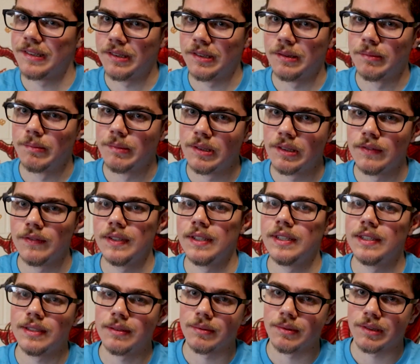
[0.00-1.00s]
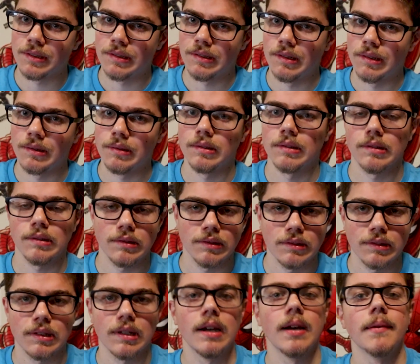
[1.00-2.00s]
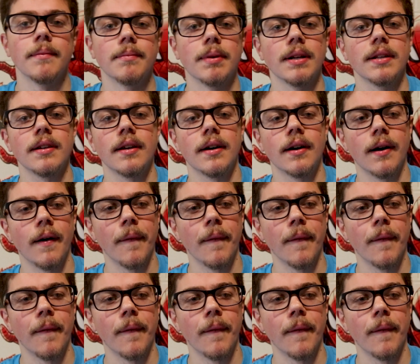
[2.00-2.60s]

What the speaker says: 2 movies, which I know, but